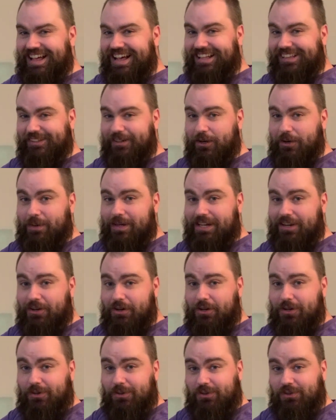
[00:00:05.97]
Hello
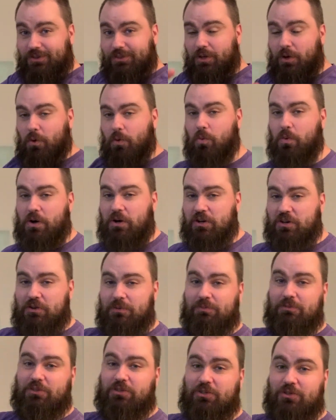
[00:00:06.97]
heroes,
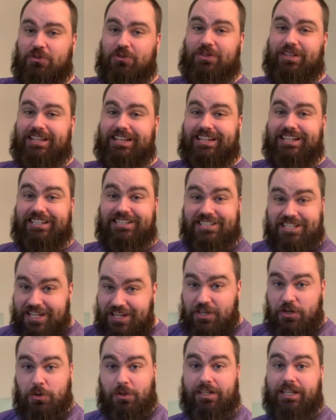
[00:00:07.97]
welcome to the
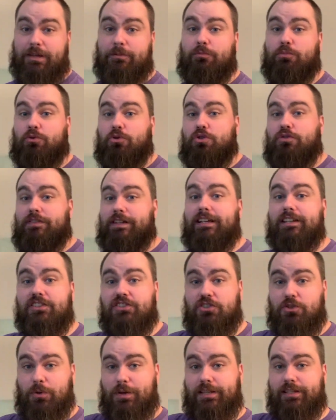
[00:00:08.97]
continually improving
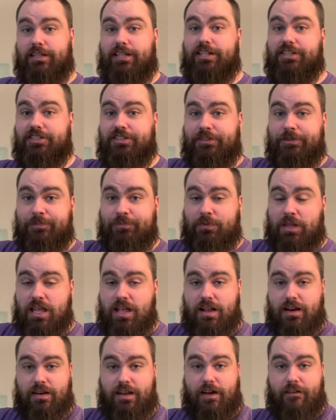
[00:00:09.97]
Stewie's kitchen.
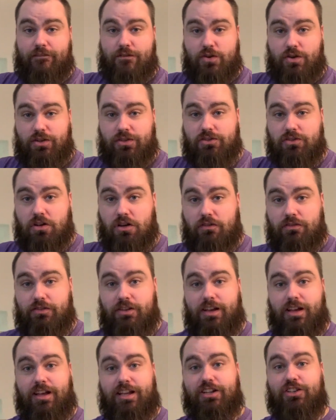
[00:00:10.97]
Now first
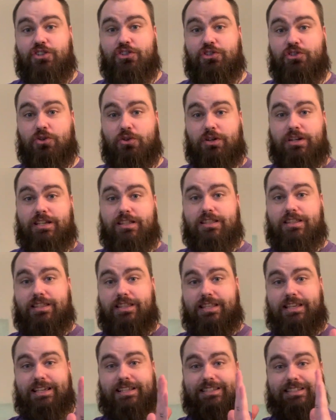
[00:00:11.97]
off, enjoy
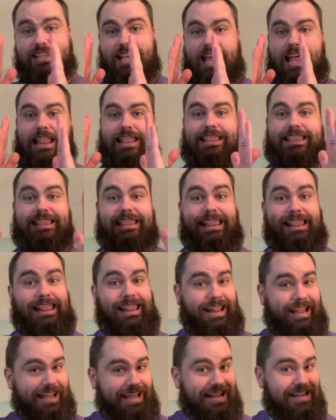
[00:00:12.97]
this
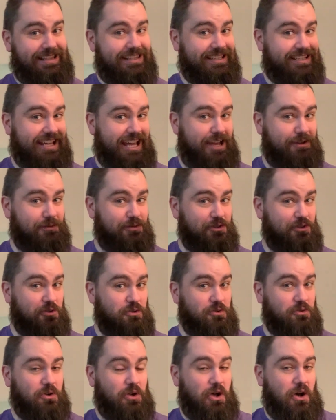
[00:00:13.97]
landscape
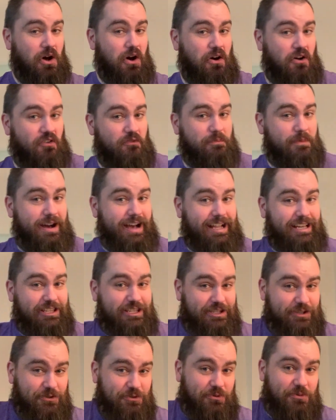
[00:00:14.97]
view of my
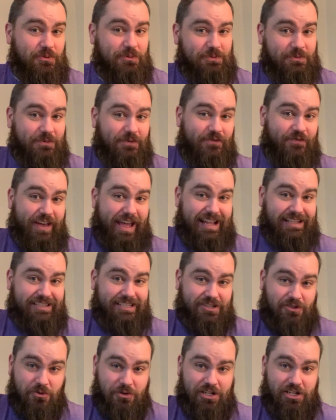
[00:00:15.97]
new
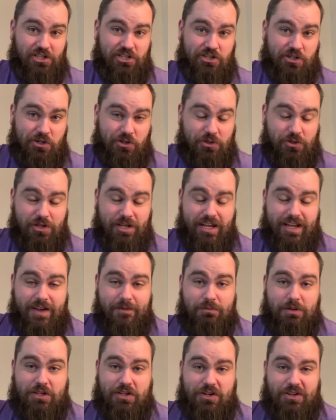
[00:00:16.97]
fancy cooking show
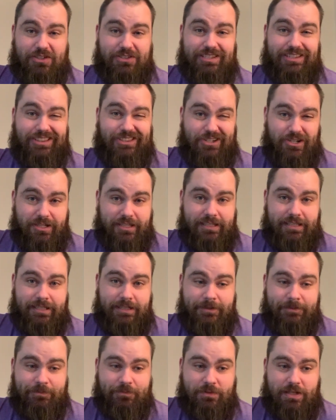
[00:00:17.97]
because
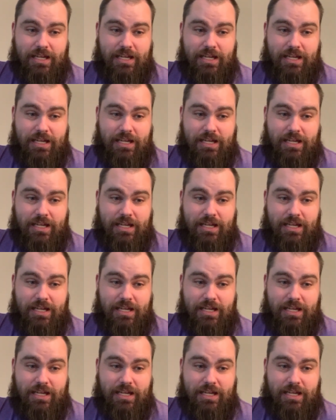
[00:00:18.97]
Lockie